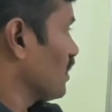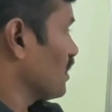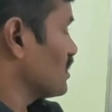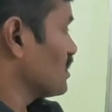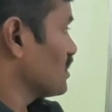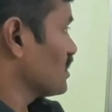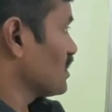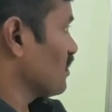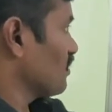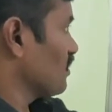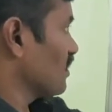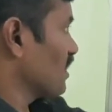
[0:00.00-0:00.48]

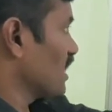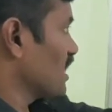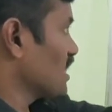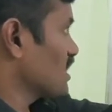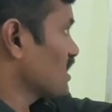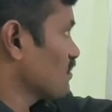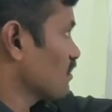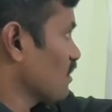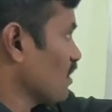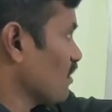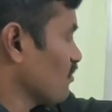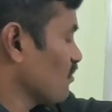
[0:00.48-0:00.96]
HCF and
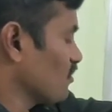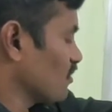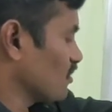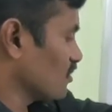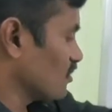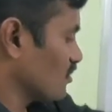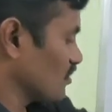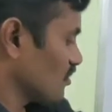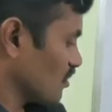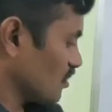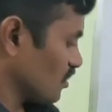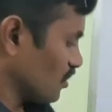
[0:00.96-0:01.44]
LCM of
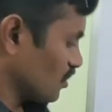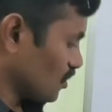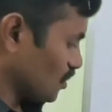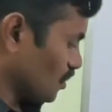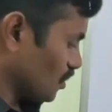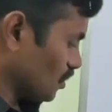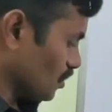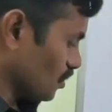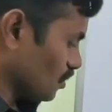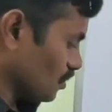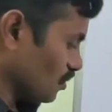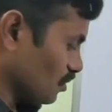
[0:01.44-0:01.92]

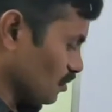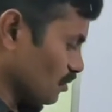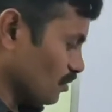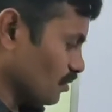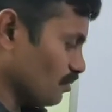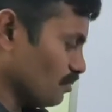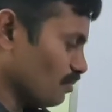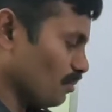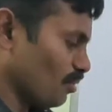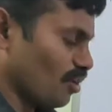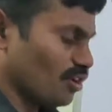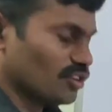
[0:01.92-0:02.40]

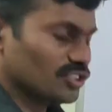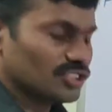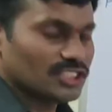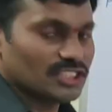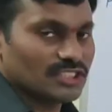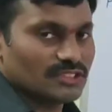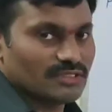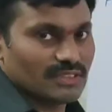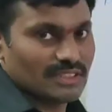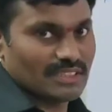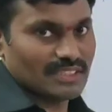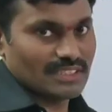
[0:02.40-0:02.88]
two
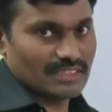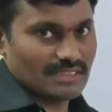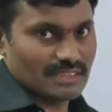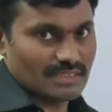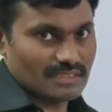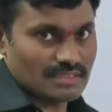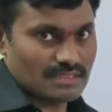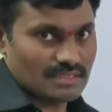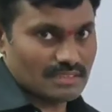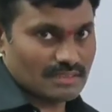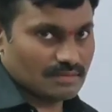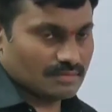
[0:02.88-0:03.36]
positive
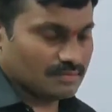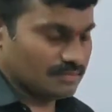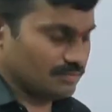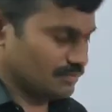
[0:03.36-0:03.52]
integers.